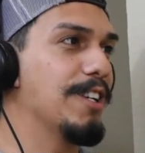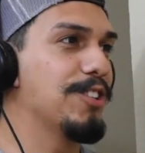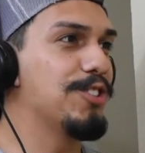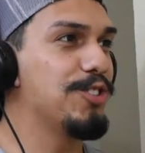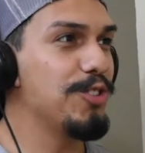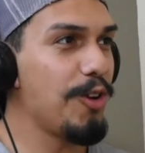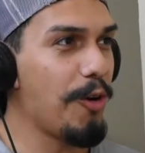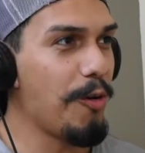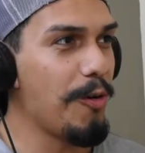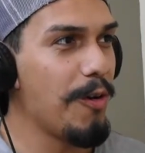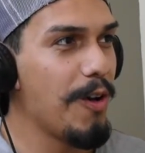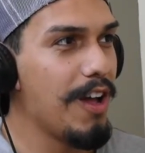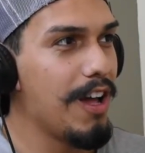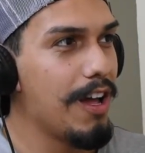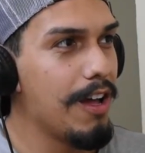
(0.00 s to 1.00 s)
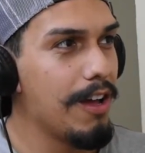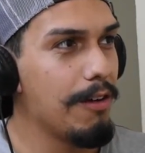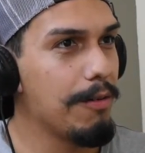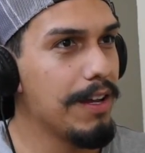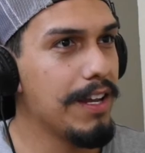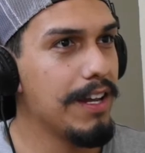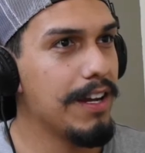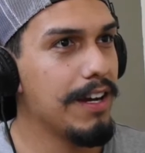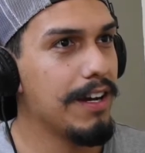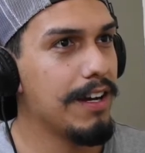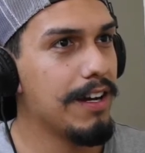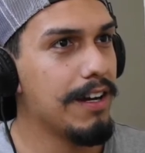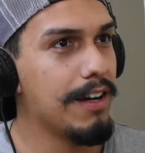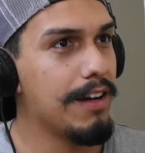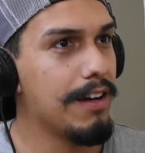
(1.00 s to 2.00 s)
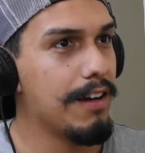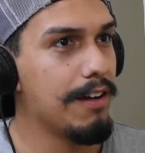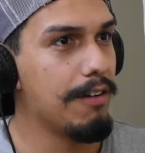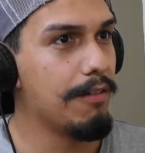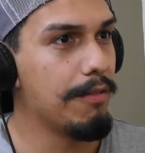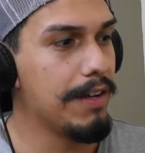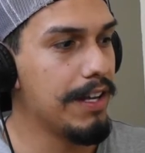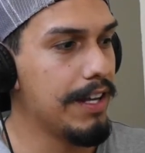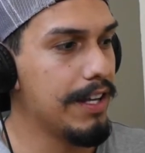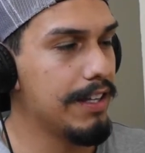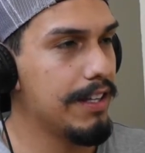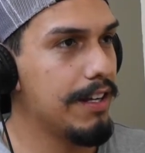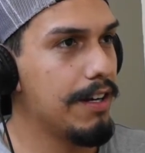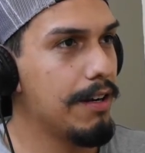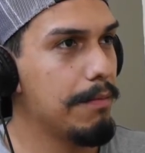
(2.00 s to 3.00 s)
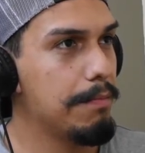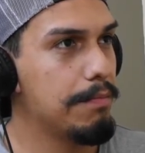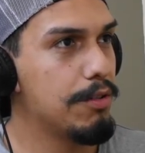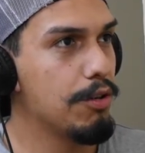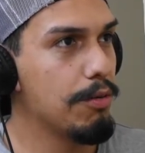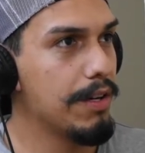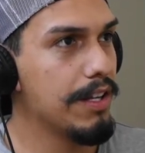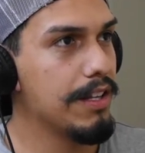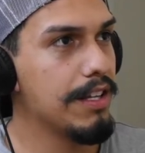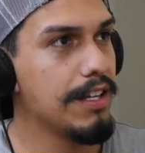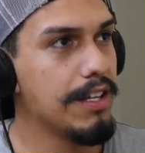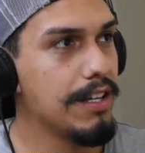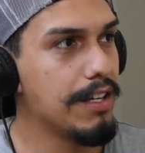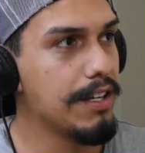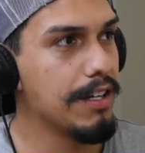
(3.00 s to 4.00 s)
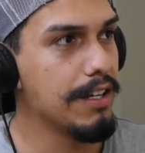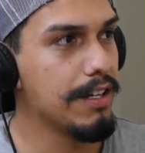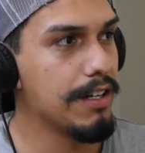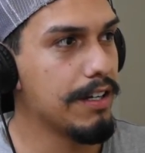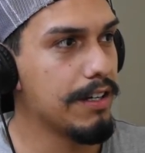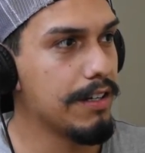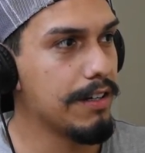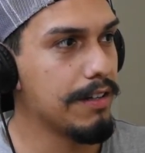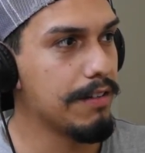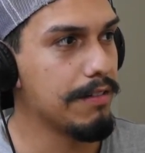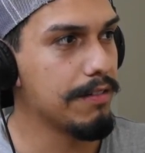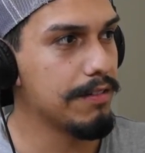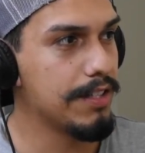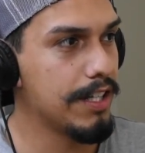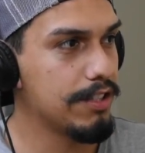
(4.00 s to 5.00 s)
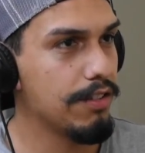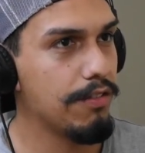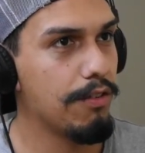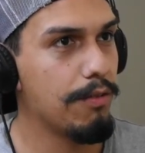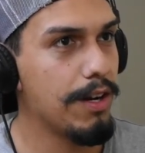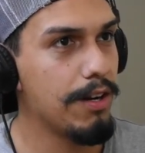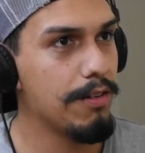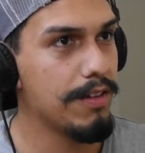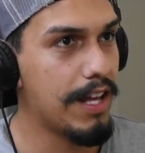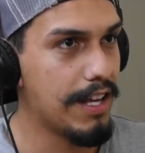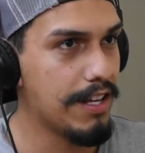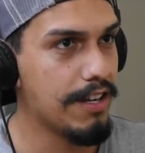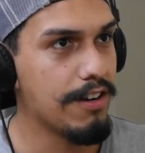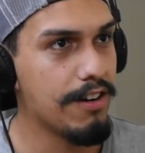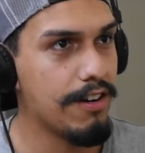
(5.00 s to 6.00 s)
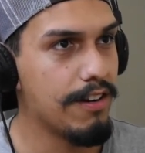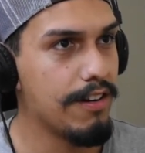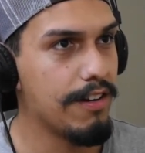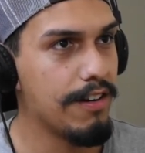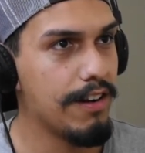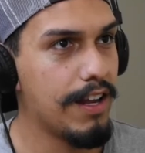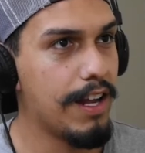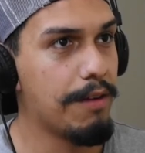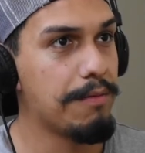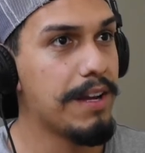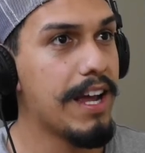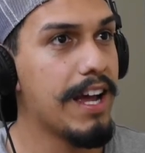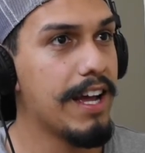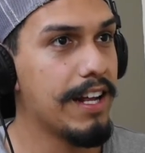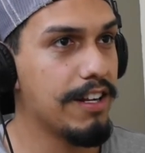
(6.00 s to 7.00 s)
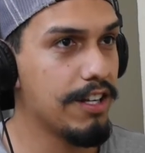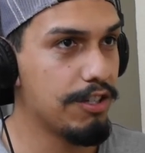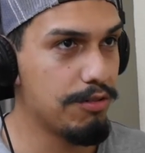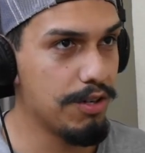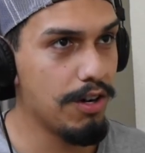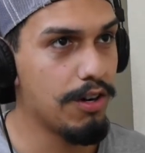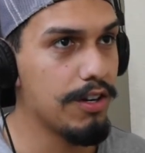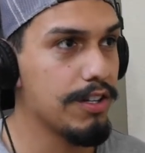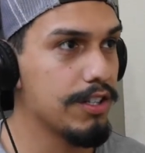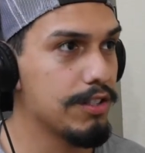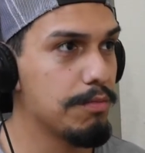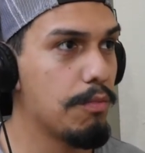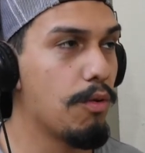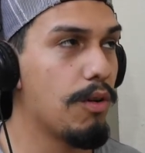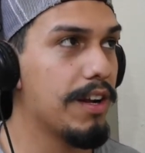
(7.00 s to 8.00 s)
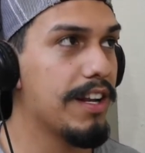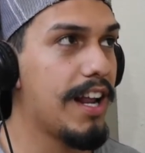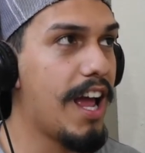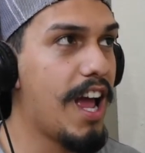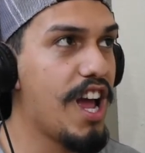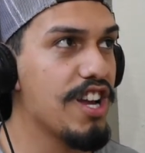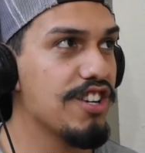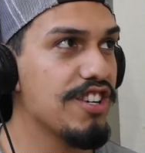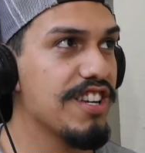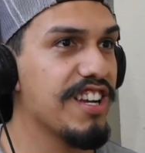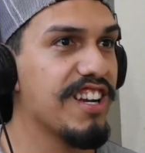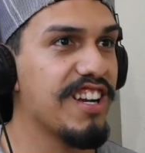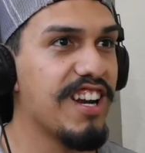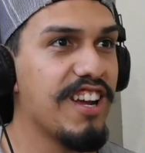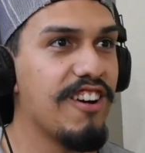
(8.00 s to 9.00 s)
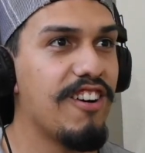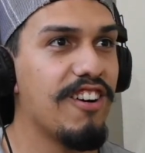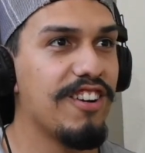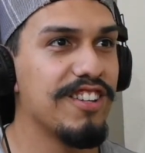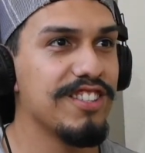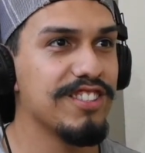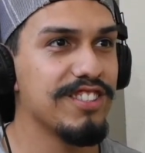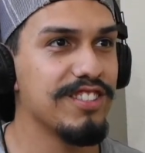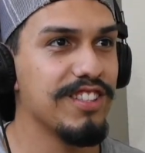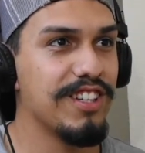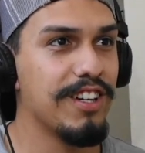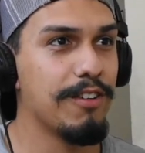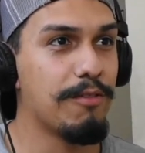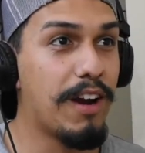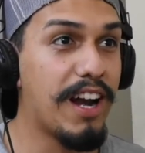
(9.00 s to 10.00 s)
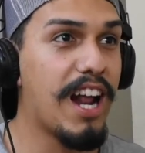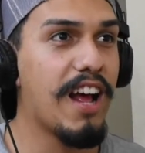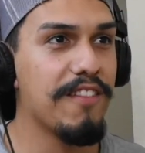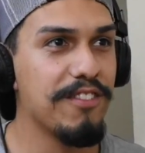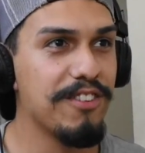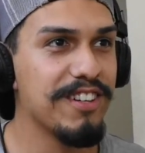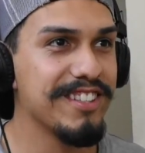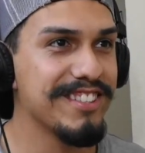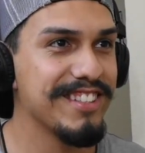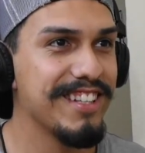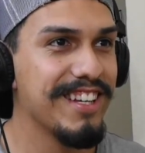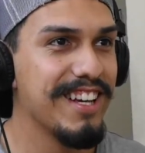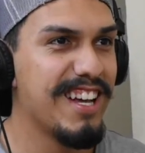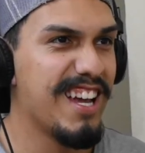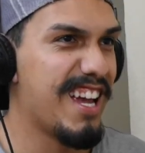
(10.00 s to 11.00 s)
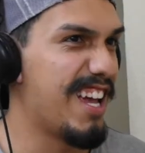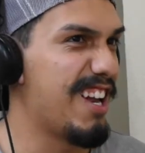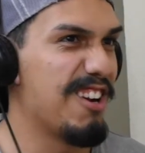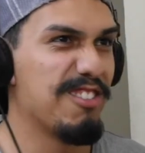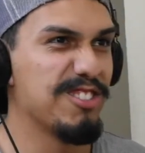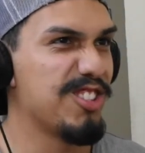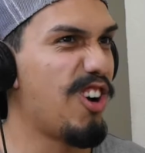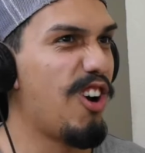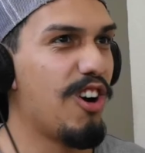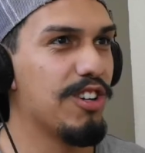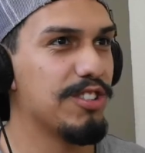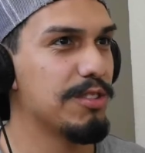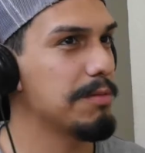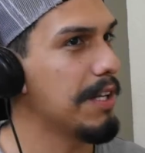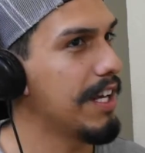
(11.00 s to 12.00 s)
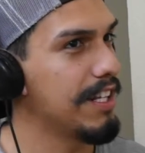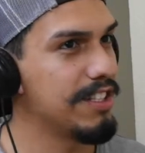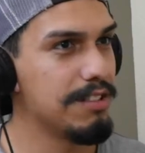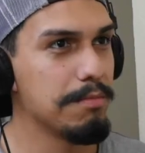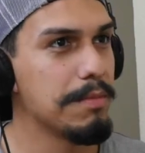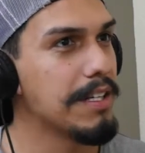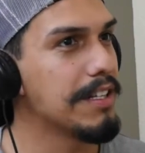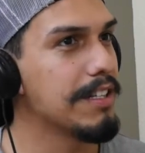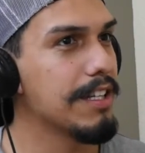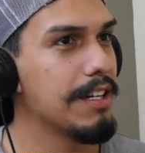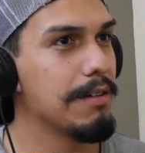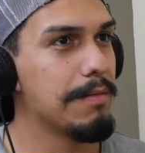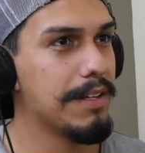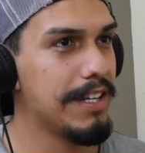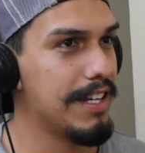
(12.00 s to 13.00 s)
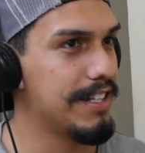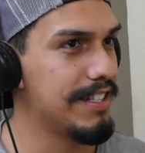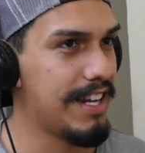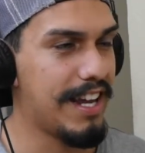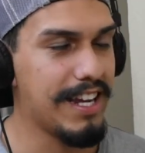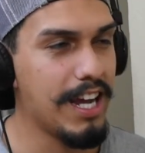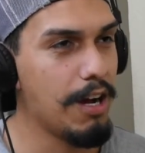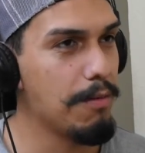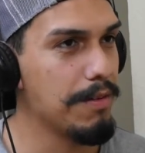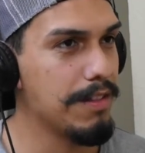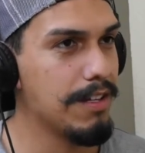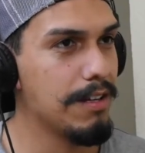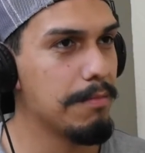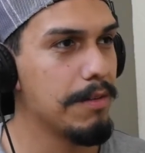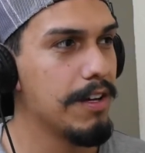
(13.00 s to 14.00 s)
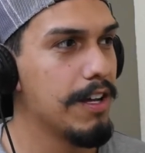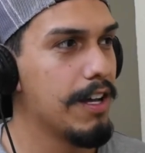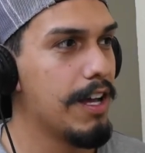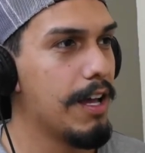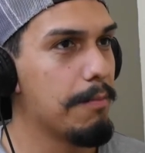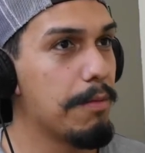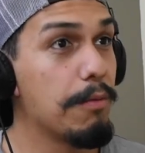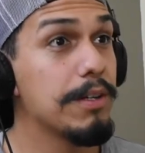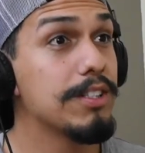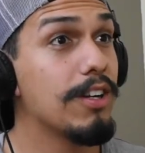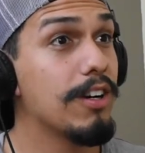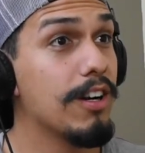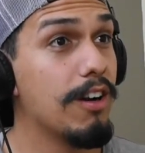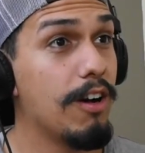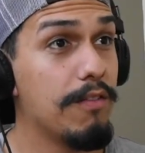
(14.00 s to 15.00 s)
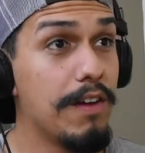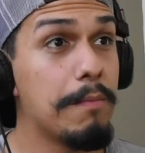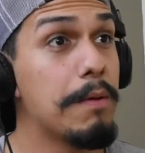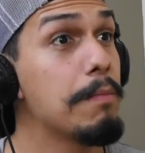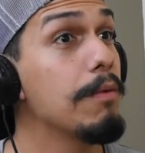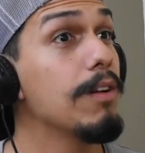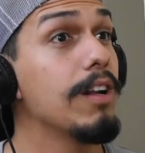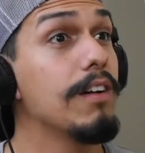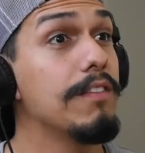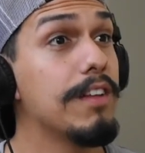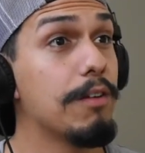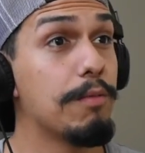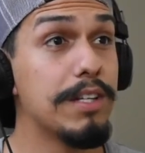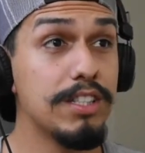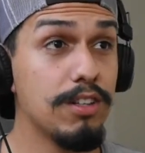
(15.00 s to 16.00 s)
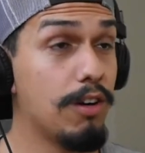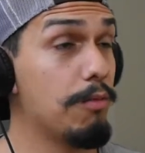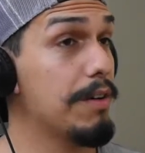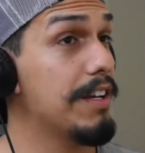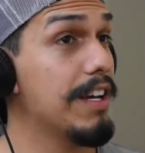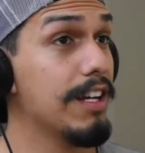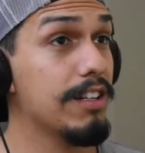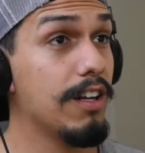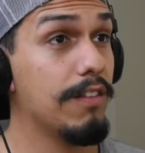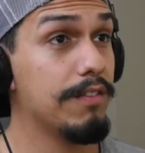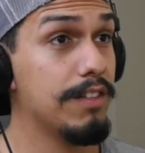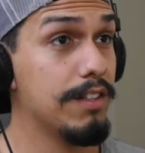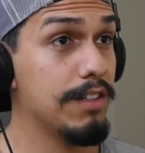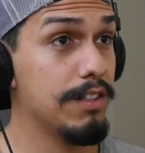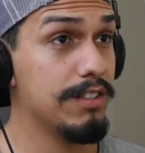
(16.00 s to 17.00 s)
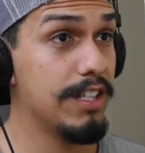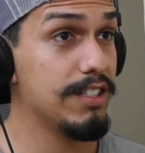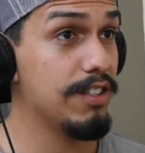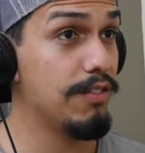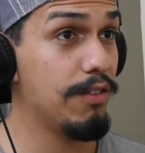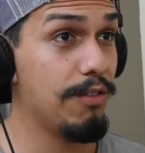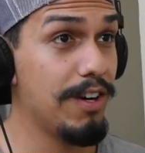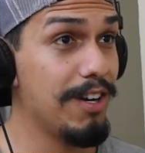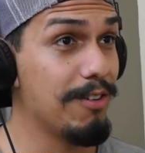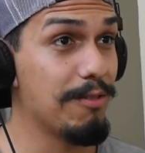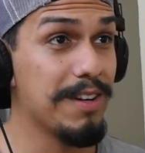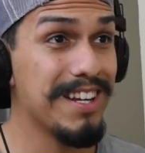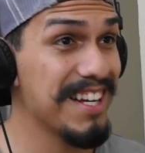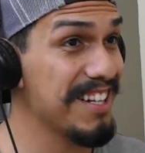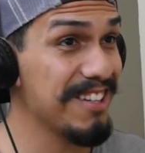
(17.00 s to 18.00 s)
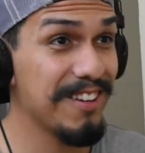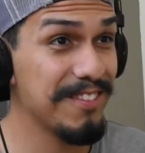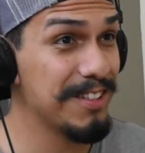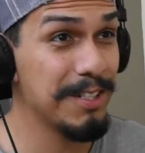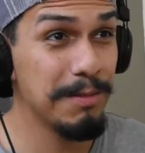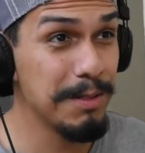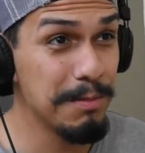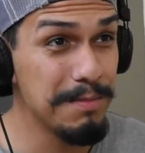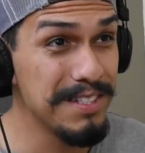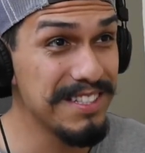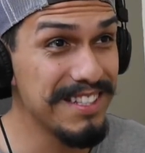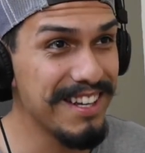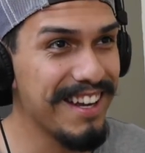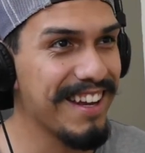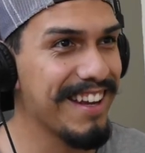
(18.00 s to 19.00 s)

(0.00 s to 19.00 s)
So we ended up doing the Taste of Laredo that year, and we had country artists Maureen Ashley and Clay Hollis right after us, and it was awesome getting to meet them and getting to hang out with them. But we started off, and people loved it. We kicked off the Taste of Laredo. We kicked off the WBCA.